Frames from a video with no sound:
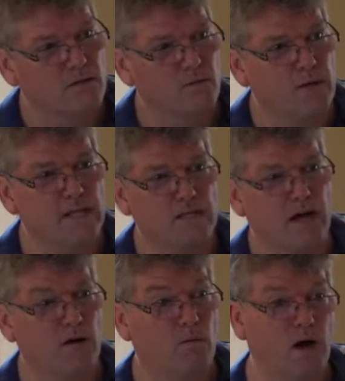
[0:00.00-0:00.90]
weaked
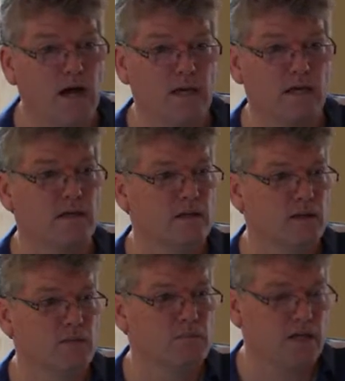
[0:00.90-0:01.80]
out. Why?
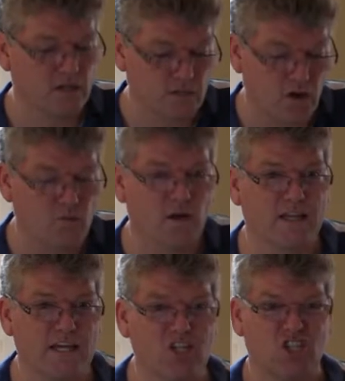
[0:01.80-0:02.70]
Because our
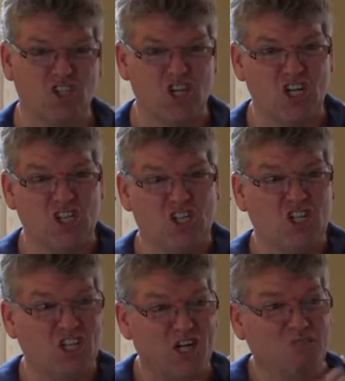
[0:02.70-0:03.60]

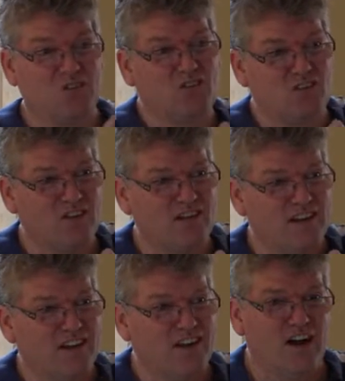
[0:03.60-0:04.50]
relationships
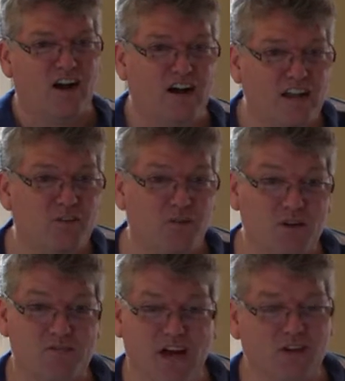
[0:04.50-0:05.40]
if
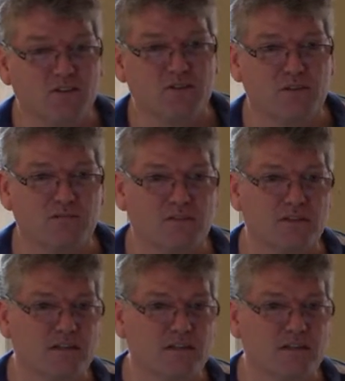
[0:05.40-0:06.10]
we value them,